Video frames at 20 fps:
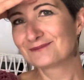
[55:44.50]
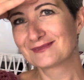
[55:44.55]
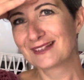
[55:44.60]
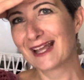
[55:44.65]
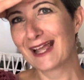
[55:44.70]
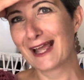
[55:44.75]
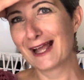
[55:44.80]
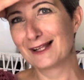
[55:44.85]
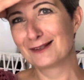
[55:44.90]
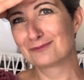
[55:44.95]

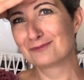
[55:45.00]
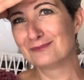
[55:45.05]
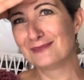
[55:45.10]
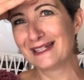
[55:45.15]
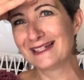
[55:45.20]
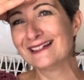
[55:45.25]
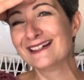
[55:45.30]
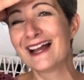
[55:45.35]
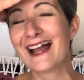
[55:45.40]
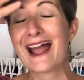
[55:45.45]
help
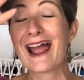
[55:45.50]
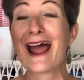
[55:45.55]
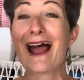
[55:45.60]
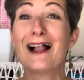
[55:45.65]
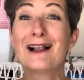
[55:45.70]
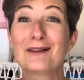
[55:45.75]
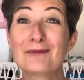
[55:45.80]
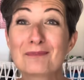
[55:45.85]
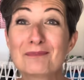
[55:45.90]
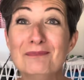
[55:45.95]
me,
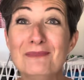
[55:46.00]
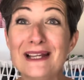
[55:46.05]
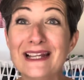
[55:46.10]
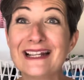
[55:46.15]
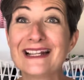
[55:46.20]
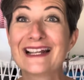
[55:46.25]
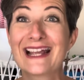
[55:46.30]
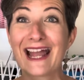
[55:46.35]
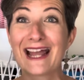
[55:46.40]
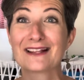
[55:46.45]
help me
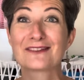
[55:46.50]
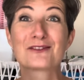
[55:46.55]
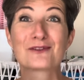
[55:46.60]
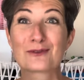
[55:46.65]
get